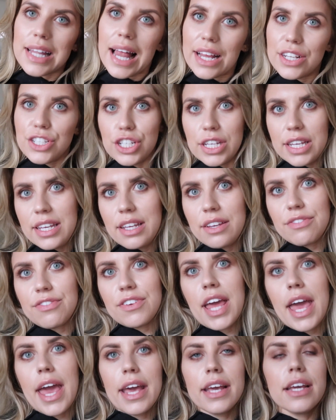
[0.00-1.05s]
slash
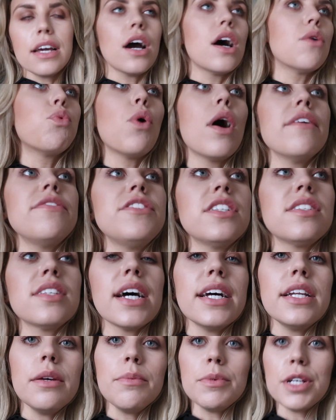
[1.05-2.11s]
evening what I've
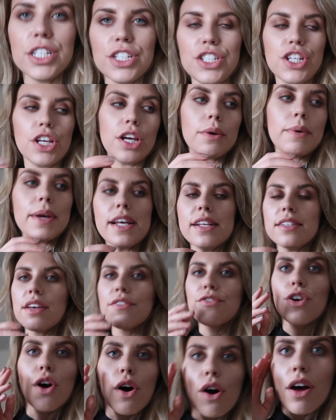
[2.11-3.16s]
decided I'm going to do is
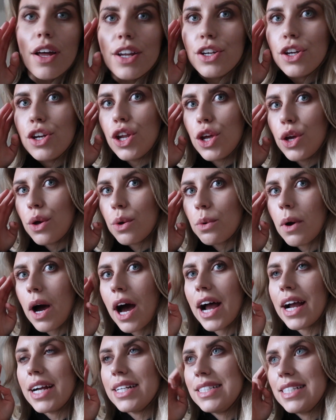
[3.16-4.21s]
I've got a new
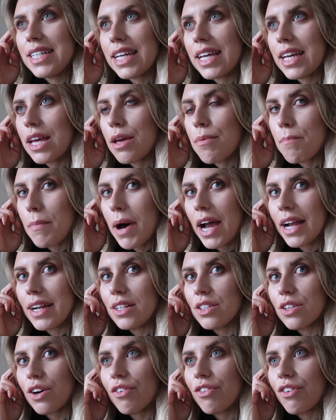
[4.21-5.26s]
idea in
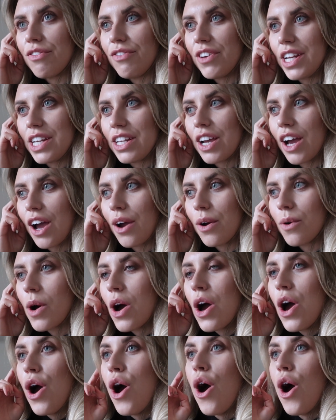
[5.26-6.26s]
mind of a video